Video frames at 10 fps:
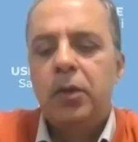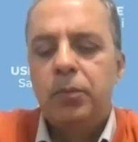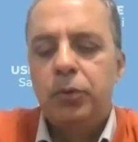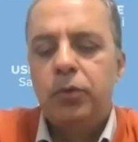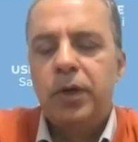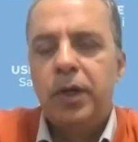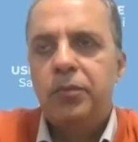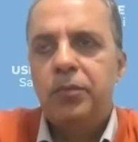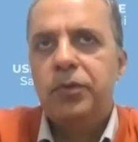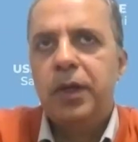
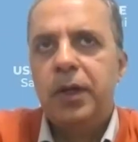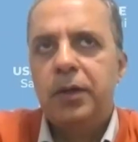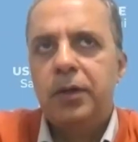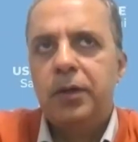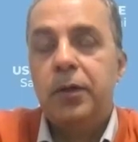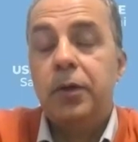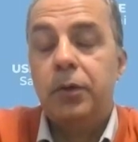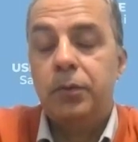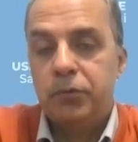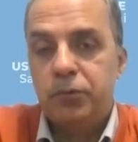programs that
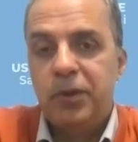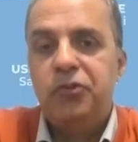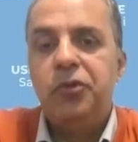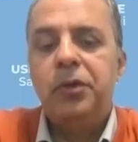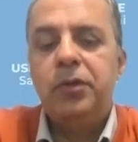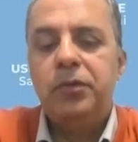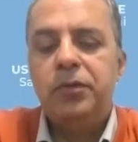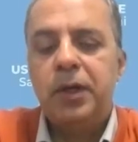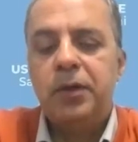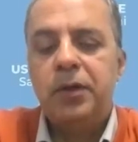or specialties
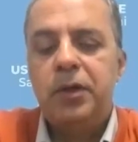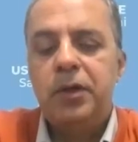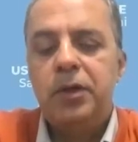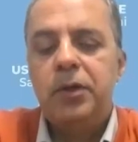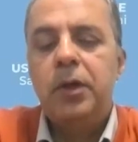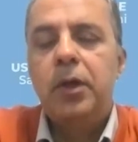that need